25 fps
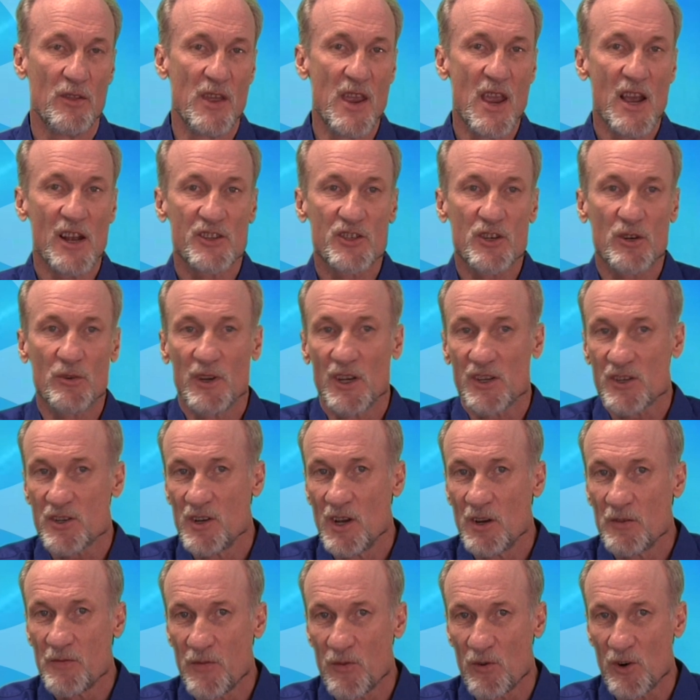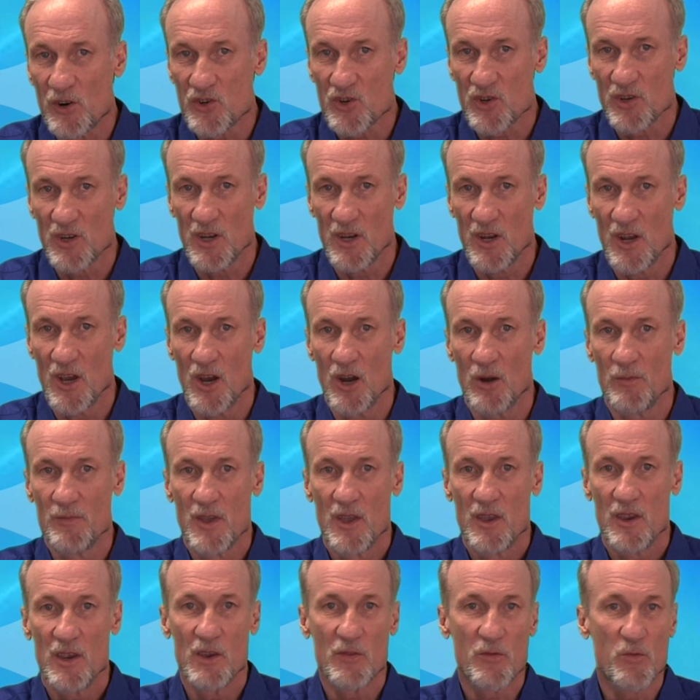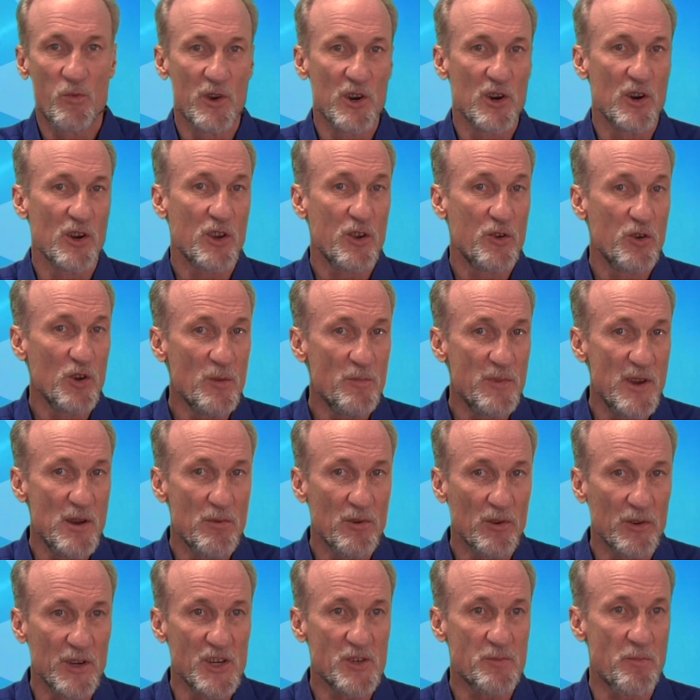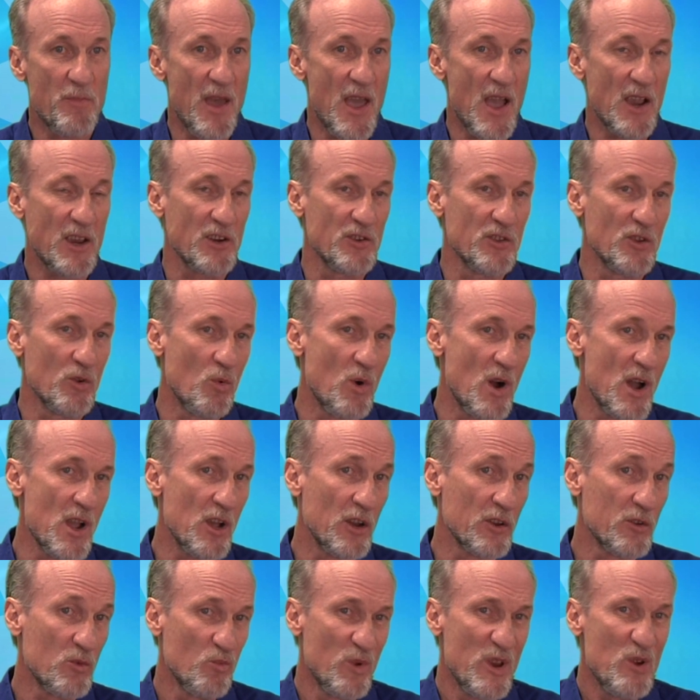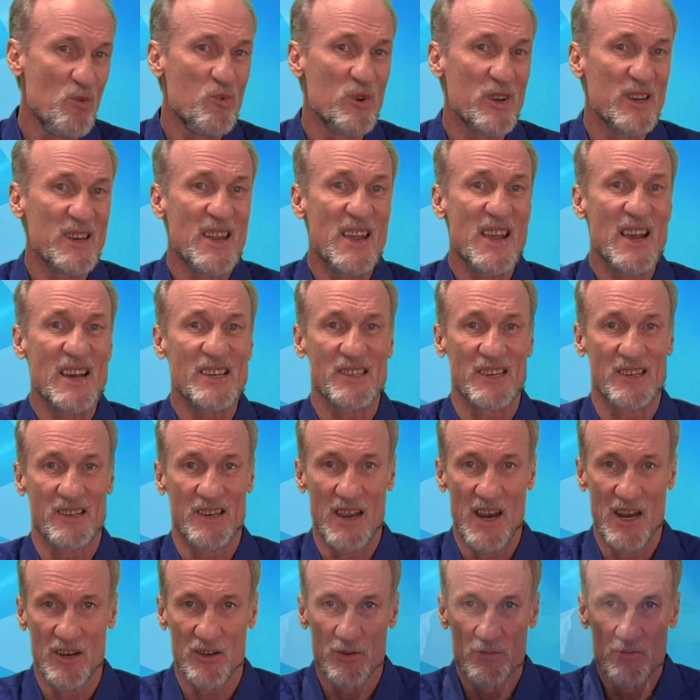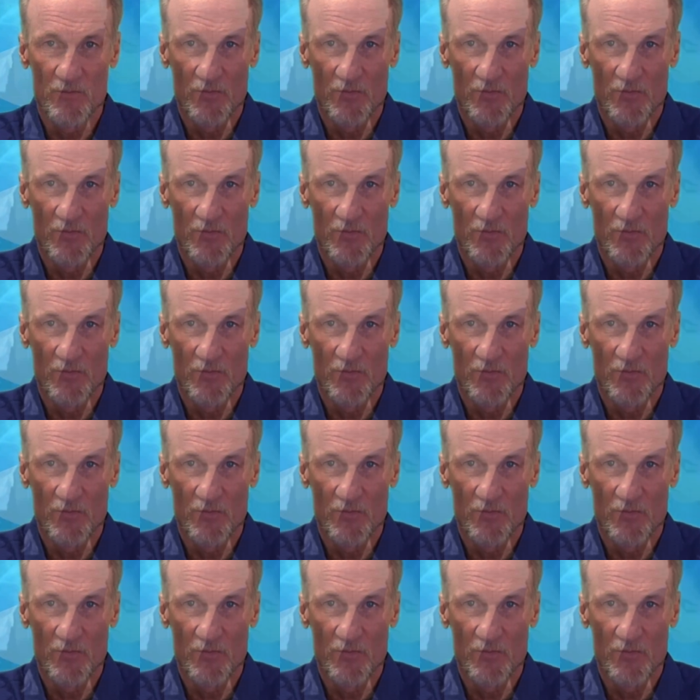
The answer is an unfortunate no. If Winter could be released back in the wild, we wouldn't hesitate.